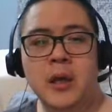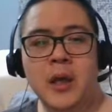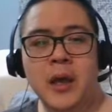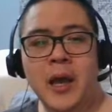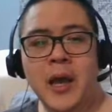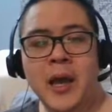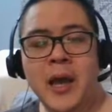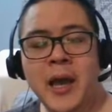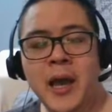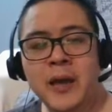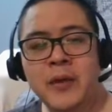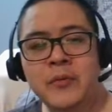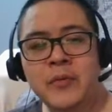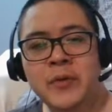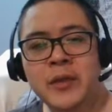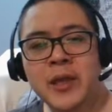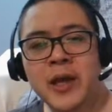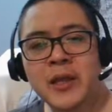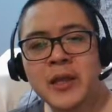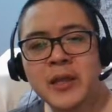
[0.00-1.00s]
And
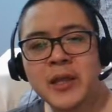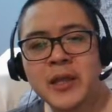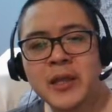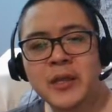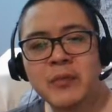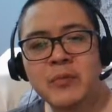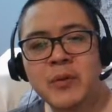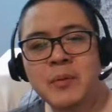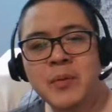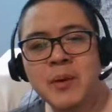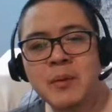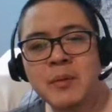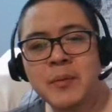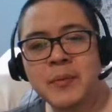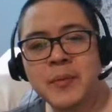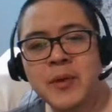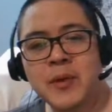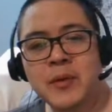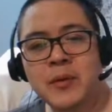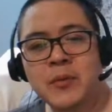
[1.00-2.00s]
the other thing that we
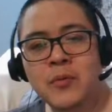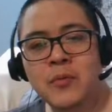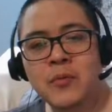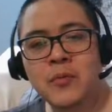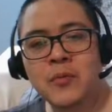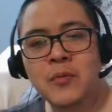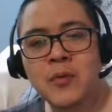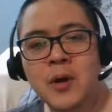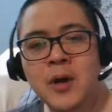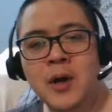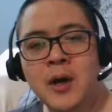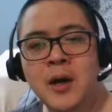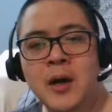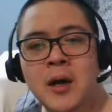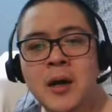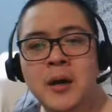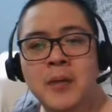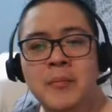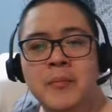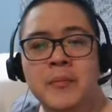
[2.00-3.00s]
probably
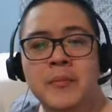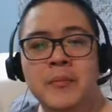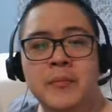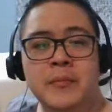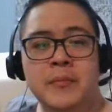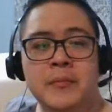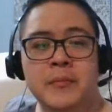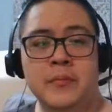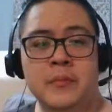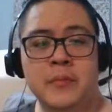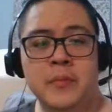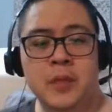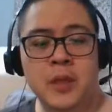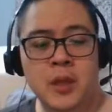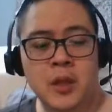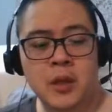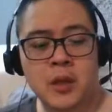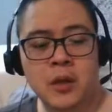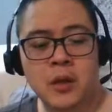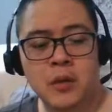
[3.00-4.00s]
um,
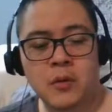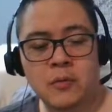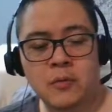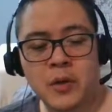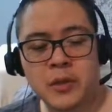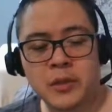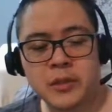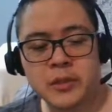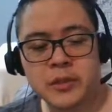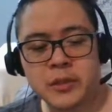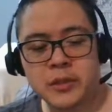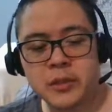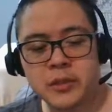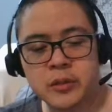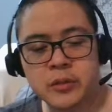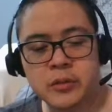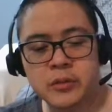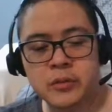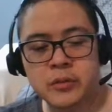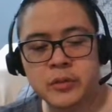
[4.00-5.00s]
want
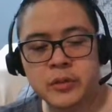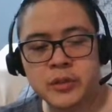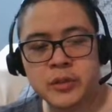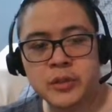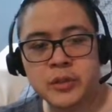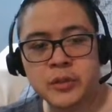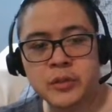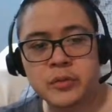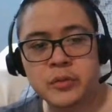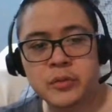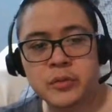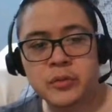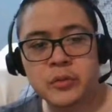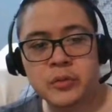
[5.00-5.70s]
to do